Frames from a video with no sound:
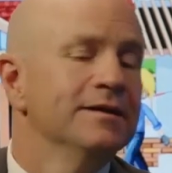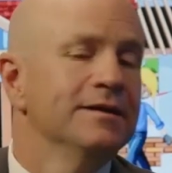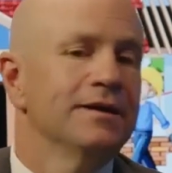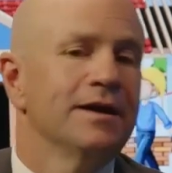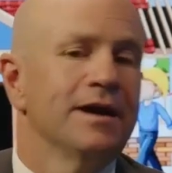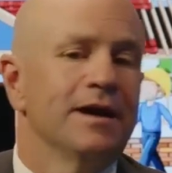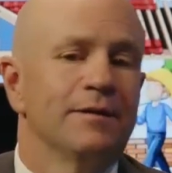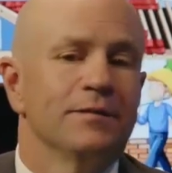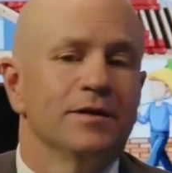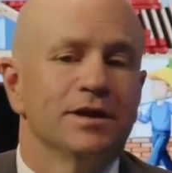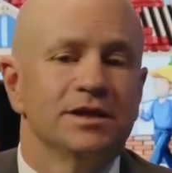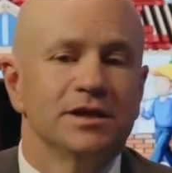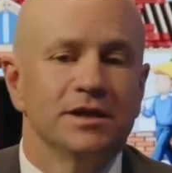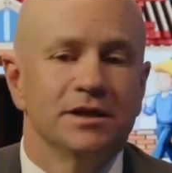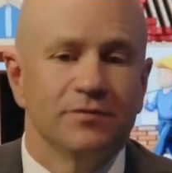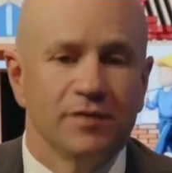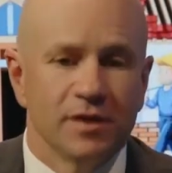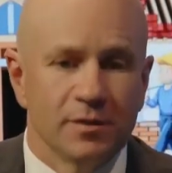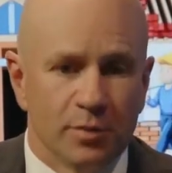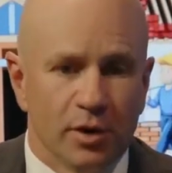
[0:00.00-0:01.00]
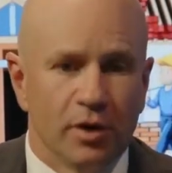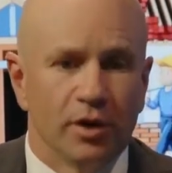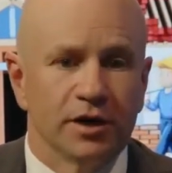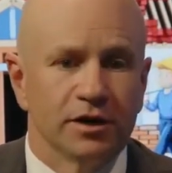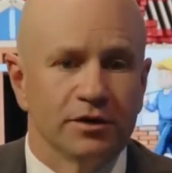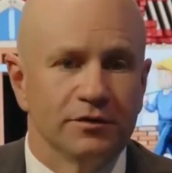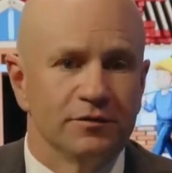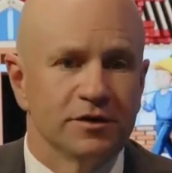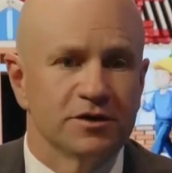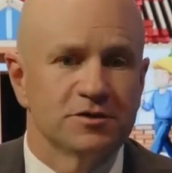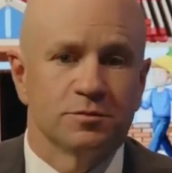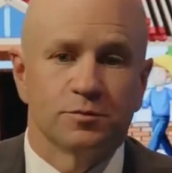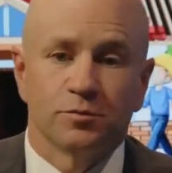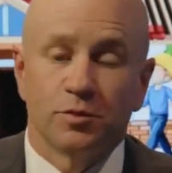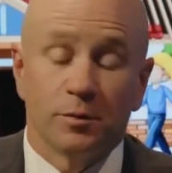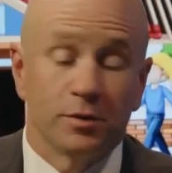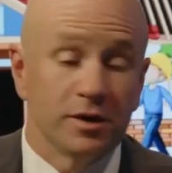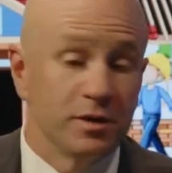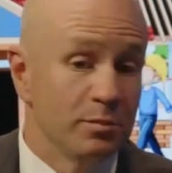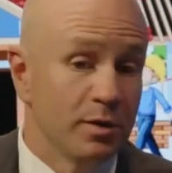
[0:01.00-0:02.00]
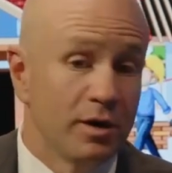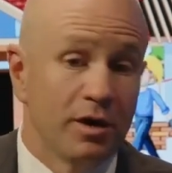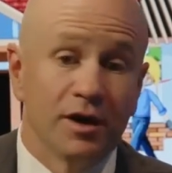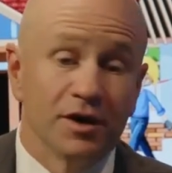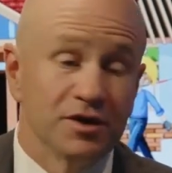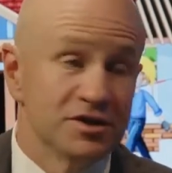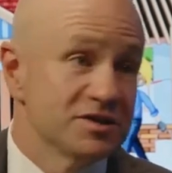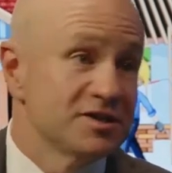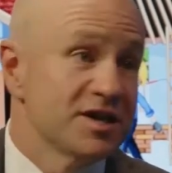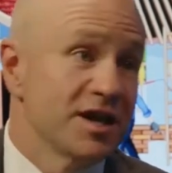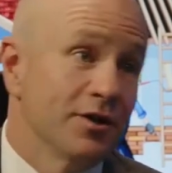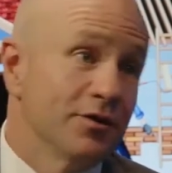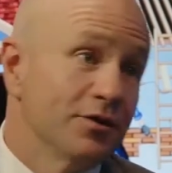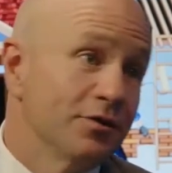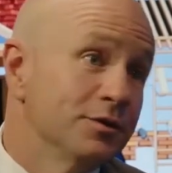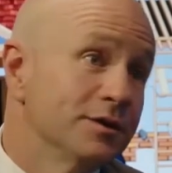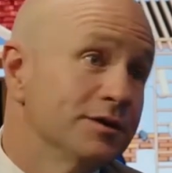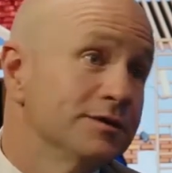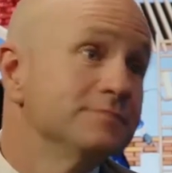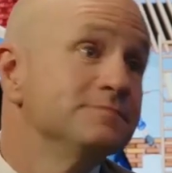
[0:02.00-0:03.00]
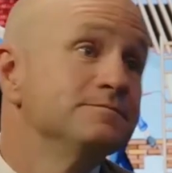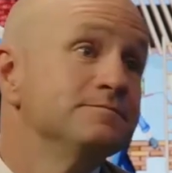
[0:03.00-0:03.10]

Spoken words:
I think if they're buying an investment property, buy and just hang on to it.